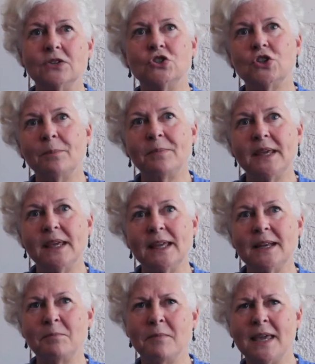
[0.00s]
jumping
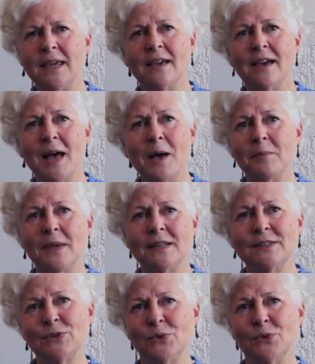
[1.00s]
in, making comments,